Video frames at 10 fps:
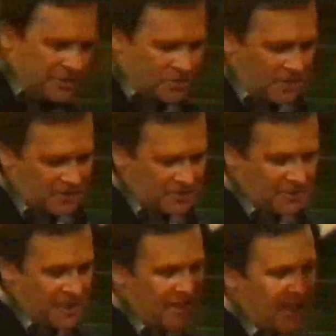trust him, but
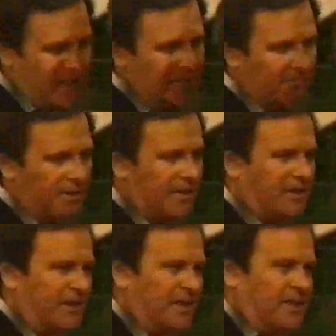that guy has made an
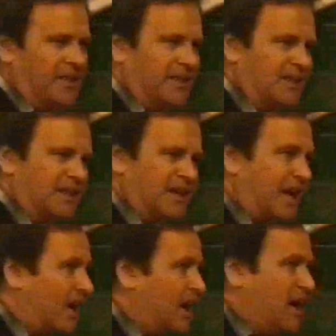idiot
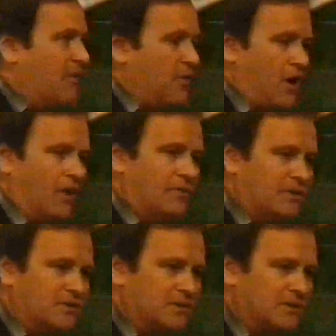out of all of us.